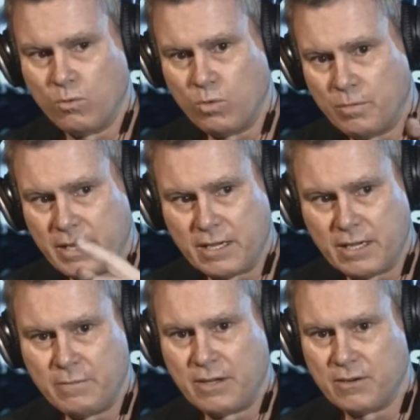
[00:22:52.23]
will
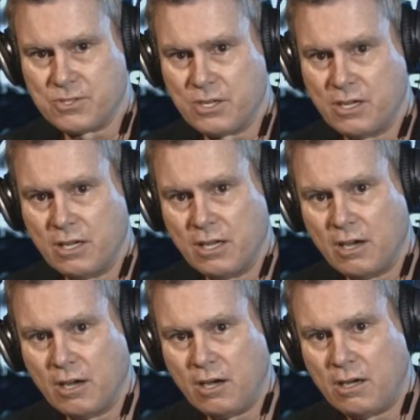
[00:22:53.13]
become theirs
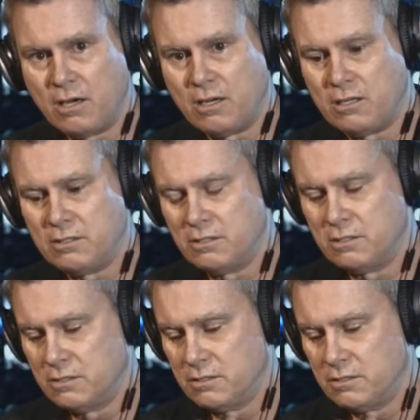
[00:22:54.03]
all